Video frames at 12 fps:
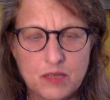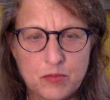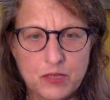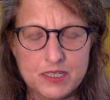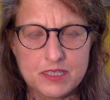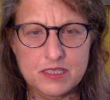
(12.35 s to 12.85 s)

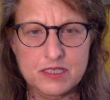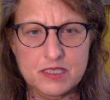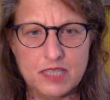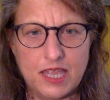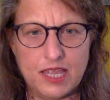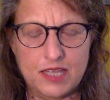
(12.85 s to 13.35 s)

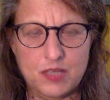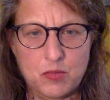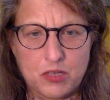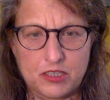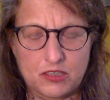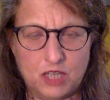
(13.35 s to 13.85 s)
prices, and
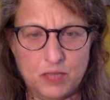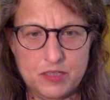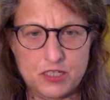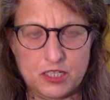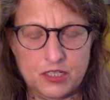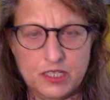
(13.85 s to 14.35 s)
market
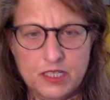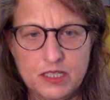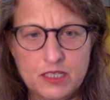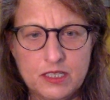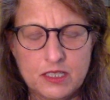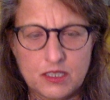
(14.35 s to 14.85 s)
commentary,
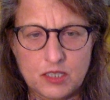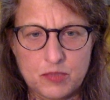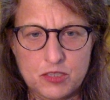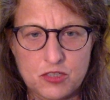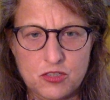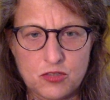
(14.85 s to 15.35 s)

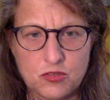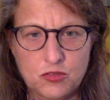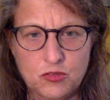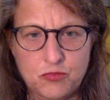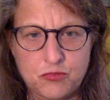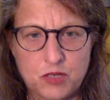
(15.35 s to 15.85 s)
coming to
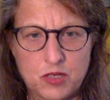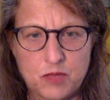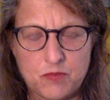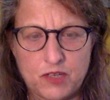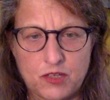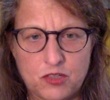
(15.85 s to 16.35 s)
you
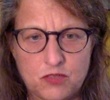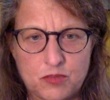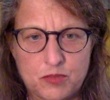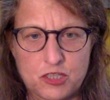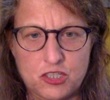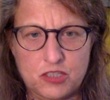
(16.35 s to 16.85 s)
from Vancouver,
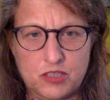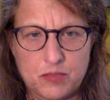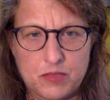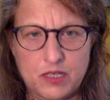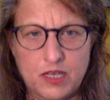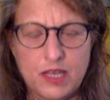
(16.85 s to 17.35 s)
British
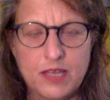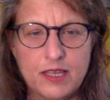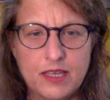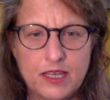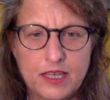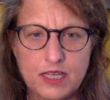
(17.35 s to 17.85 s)
Columbia,
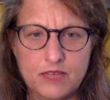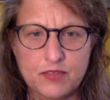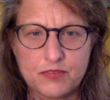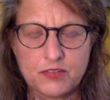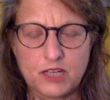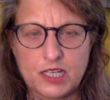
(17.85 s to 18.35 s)
every
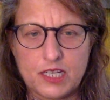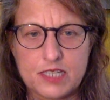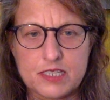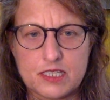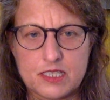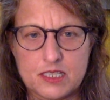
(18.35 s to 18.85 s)
Friday
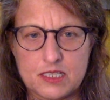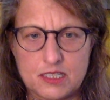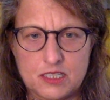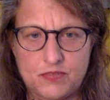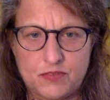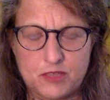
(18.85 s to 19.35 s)
since
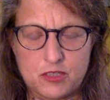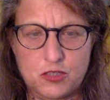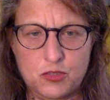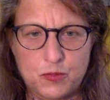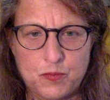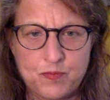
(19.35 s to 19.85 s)

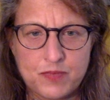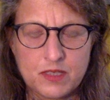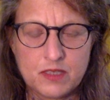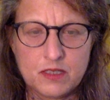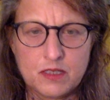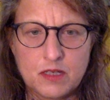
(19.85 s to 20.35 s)
1952.
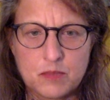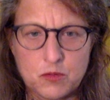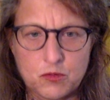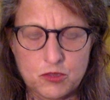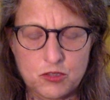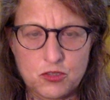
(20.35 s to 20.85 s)
I'm
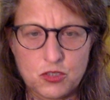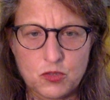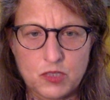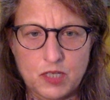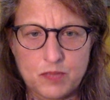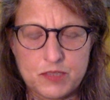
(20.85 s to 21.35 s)
going to do
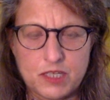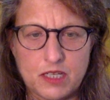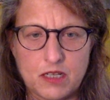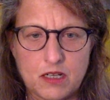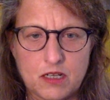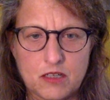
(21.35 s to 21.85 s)
an
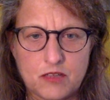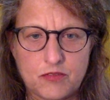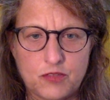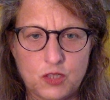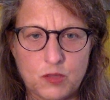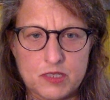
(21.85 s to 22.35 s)
update of
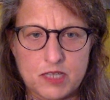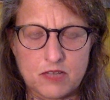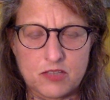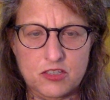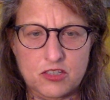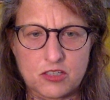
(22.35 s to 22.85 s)
U.S.
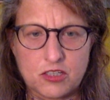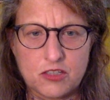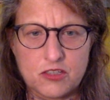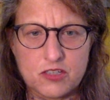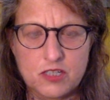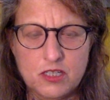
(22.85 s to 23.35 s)
housing
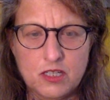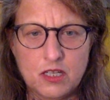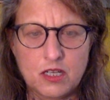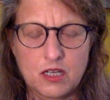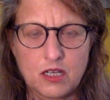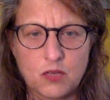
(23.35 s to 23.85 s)
starts,
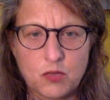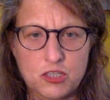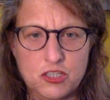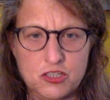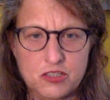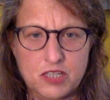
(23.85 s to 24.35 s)

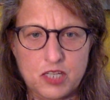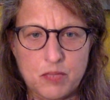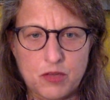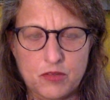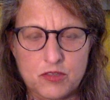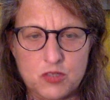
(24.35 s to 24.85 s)
which just came
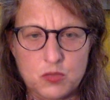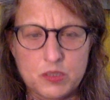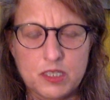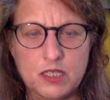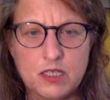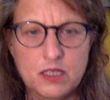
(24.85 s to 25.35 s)
out this
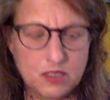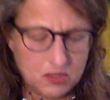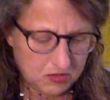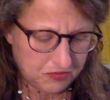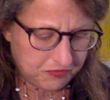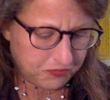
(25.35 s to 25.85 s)
week,
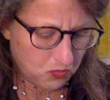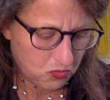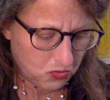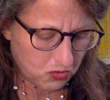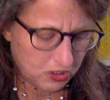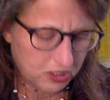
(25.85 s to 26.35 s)

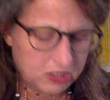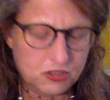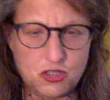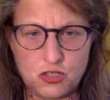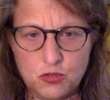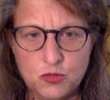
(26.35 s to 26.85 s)
for
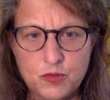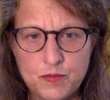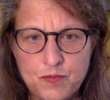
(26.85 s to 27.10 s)
June